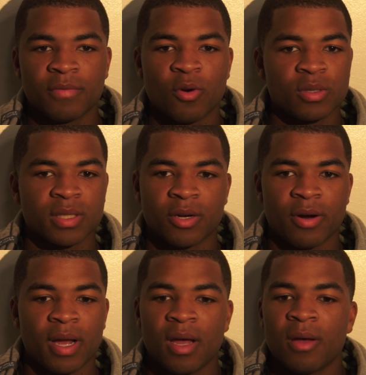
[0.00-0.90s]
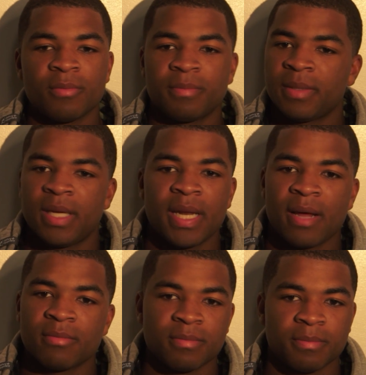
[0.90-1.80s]
of course, the uh, getting
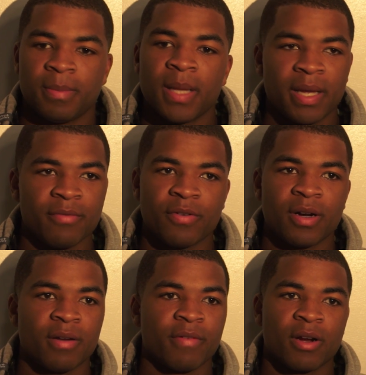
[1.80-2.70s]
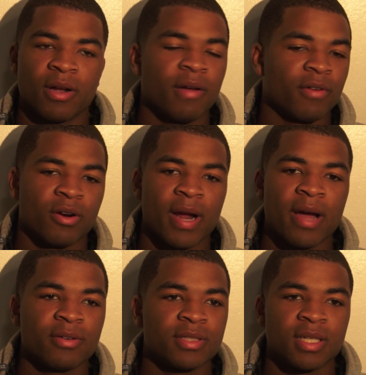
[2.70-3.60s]
out and playing in front of, the, of a
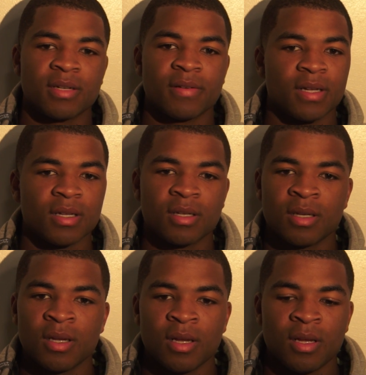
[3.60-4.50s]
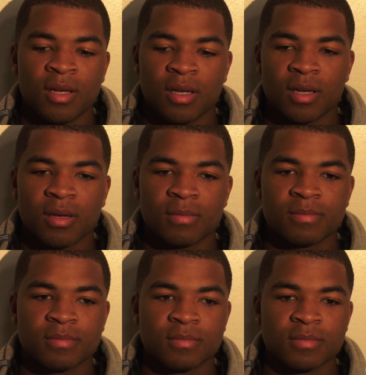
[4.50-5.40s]
crowd instead of a, uh, um,
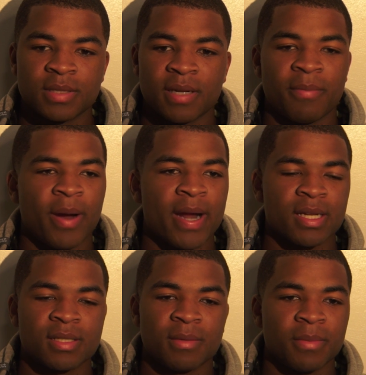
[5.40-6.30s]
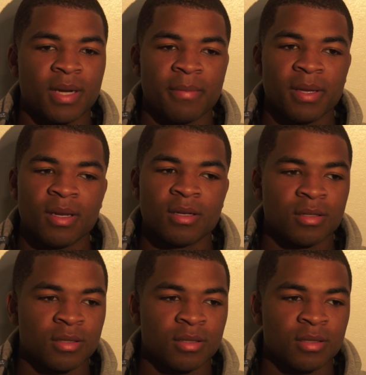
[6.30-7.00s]
instead of practicing. But I mean,